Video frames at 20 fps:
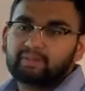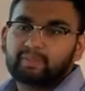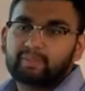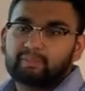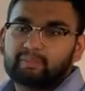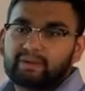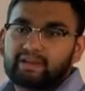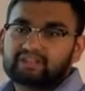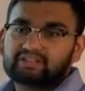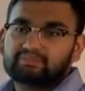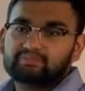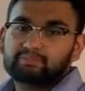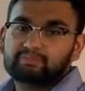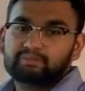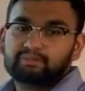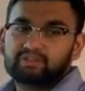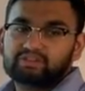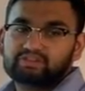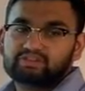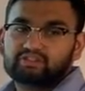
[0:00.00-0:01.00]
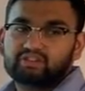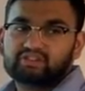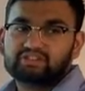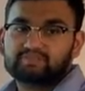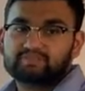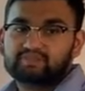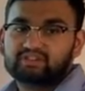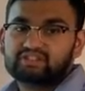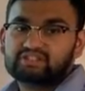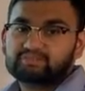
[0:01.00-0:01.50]
that the maximum pressure
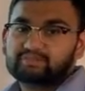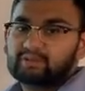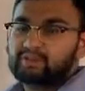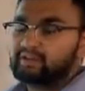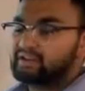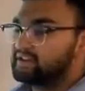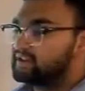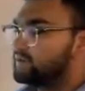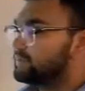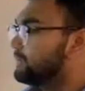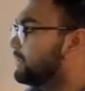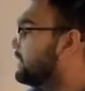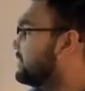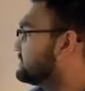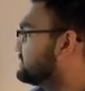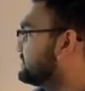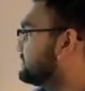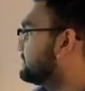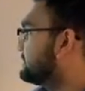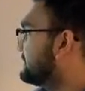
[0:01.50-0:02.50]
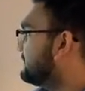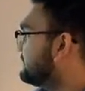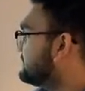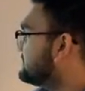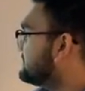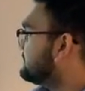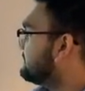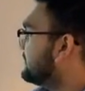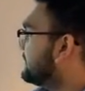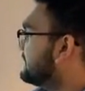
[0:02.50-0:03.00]
experienced by the inner walls of the
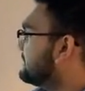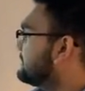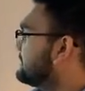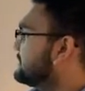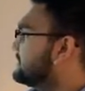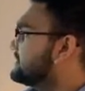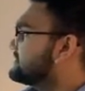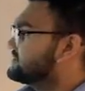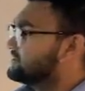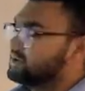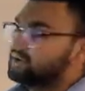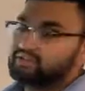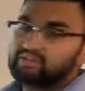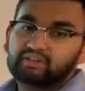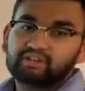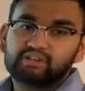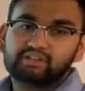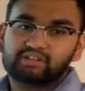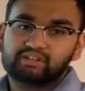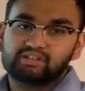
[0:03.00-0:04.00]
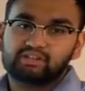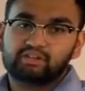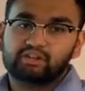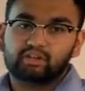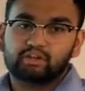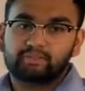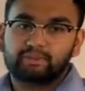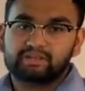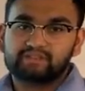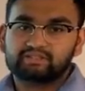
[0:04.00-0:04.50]
PVC pipe is around 13
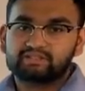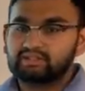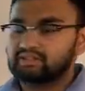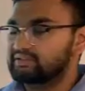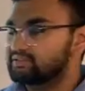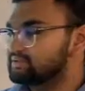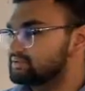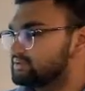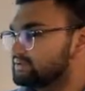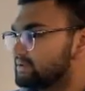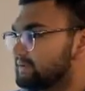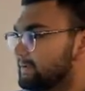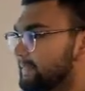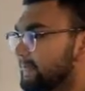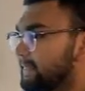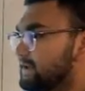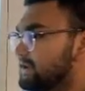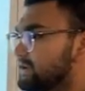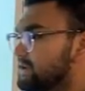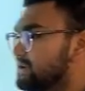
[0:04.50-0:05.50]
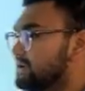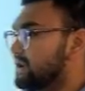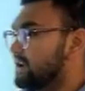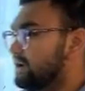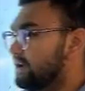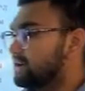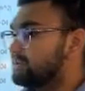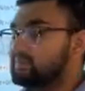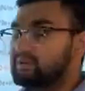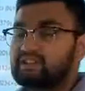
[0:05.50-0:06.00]
kilopascals.
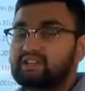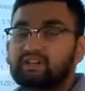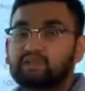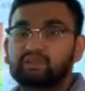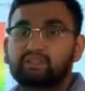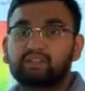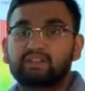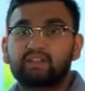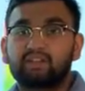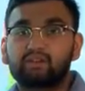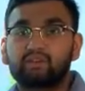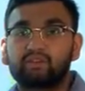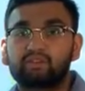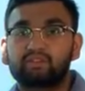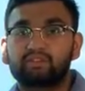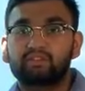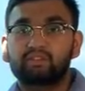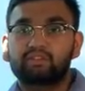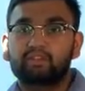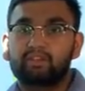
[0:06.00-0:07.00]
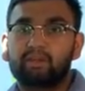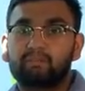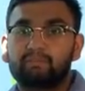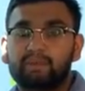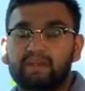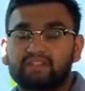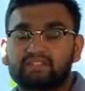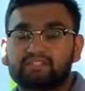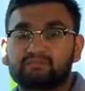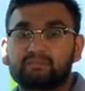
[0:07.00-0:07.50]
And our material can hold a
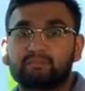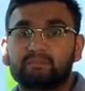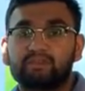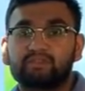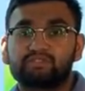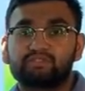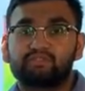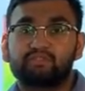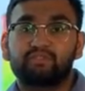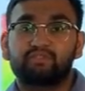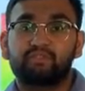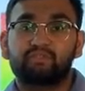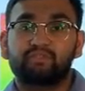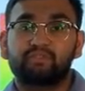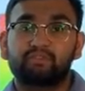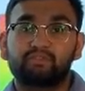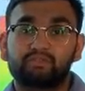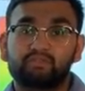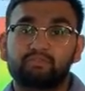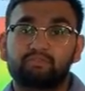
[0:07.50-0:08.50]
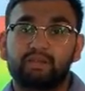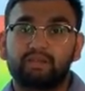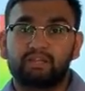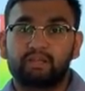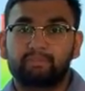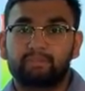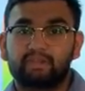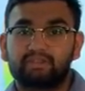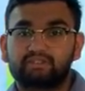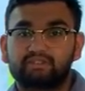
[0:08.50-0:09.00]
maximum pressure of 52
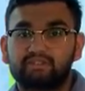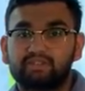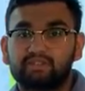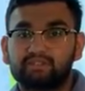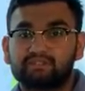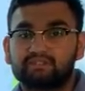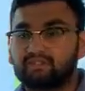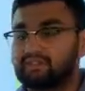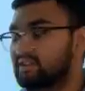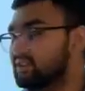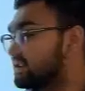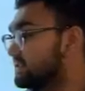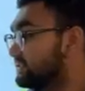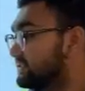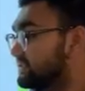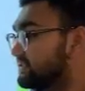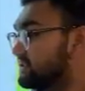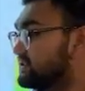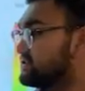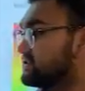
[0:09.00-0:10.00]
megapascals. This